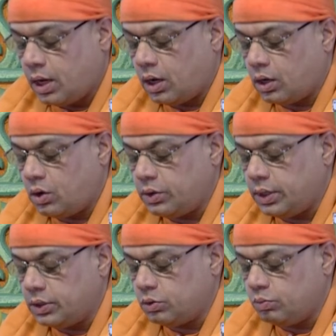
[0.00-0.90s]

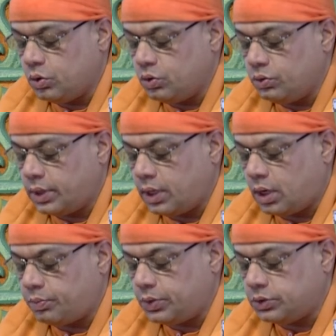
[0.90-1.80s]
according to mood and
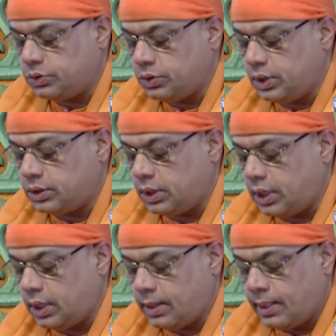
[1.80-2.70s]

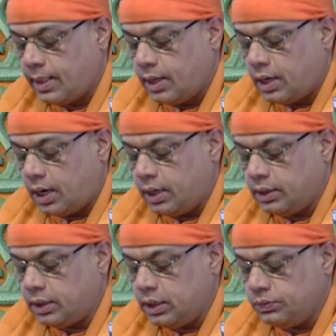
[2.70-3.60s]
opportunity
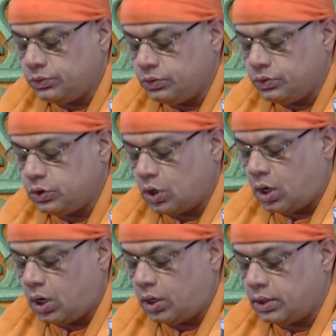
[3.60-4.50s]
and gives you
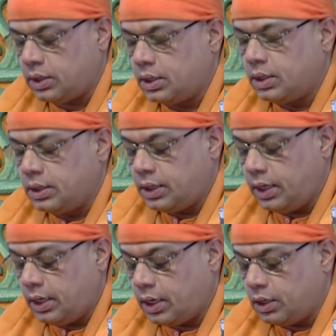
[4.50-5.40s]
joy,
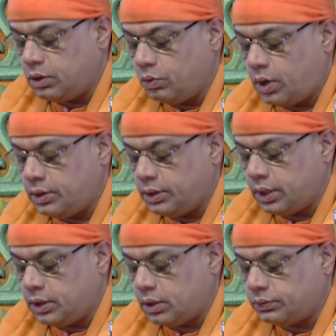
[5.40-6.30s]
take
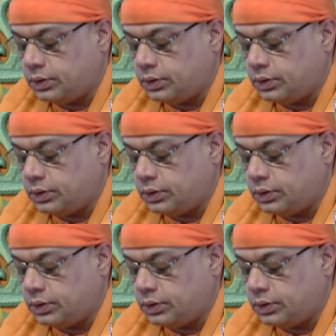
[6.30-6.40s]
advantage of